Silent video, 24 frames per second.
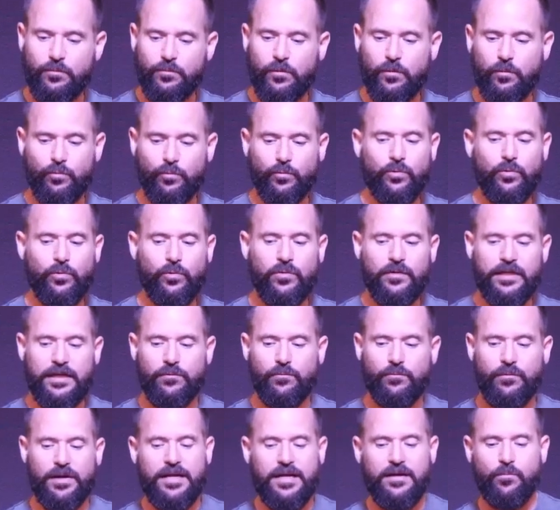rule and
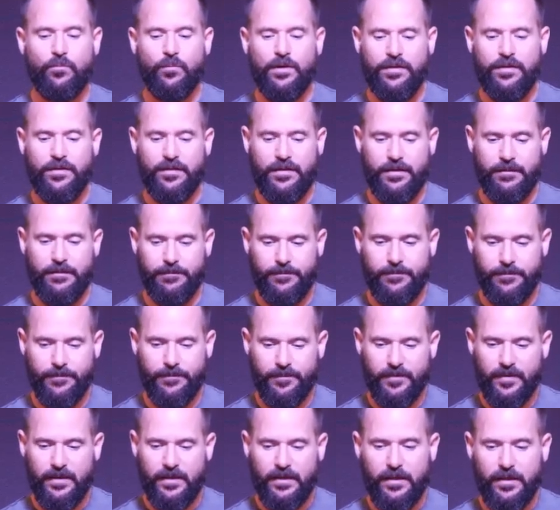reign with him.
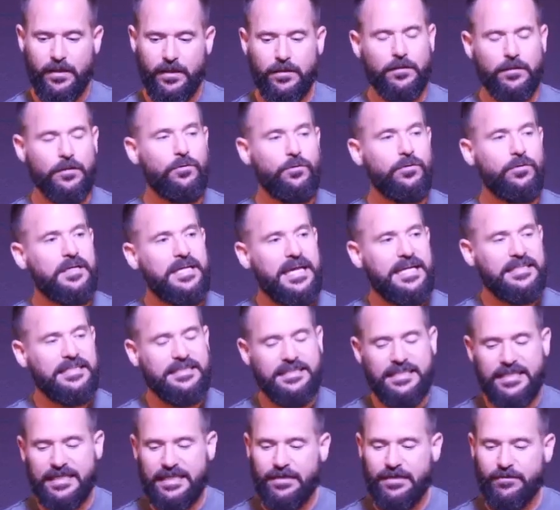Luke
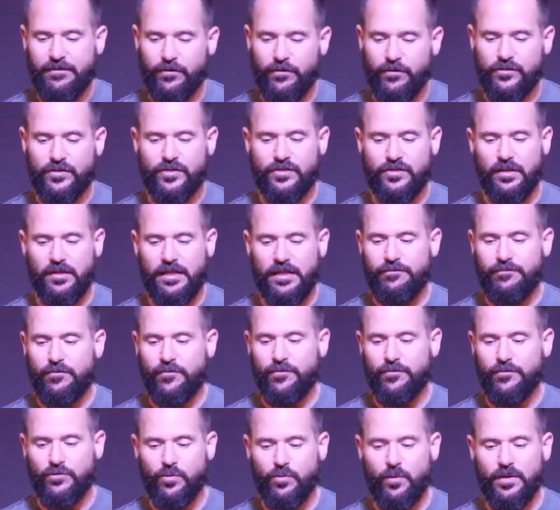19, verses 11
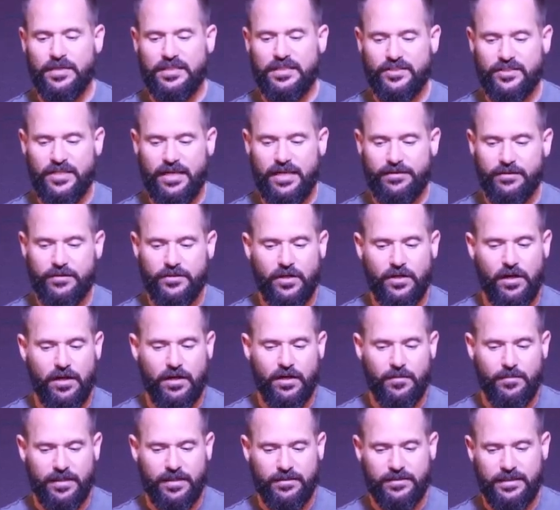through 27, talk
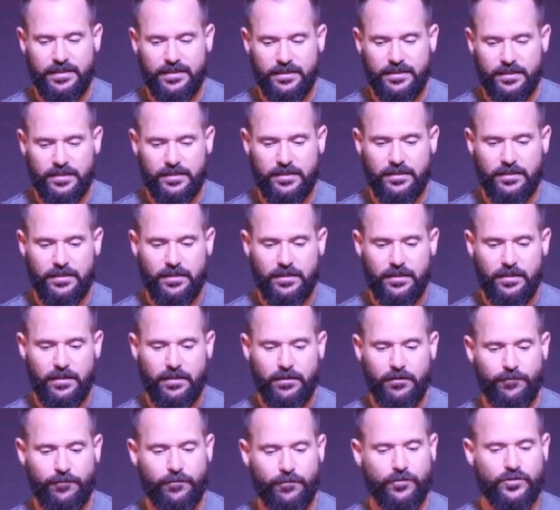about this.
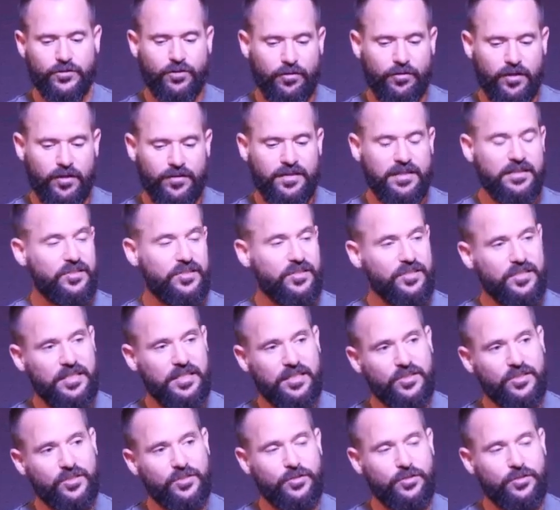1 Corinthians
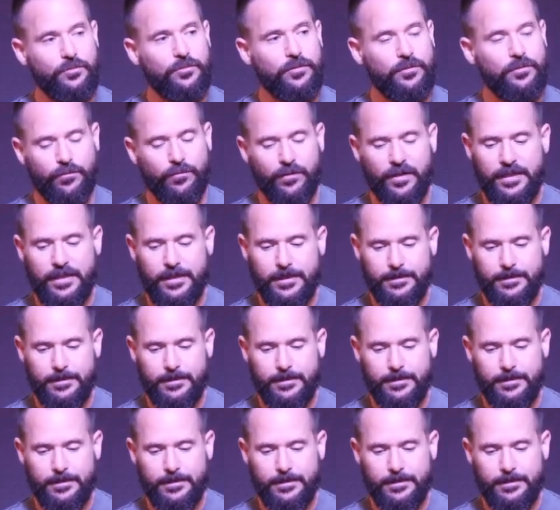6, 2 and 3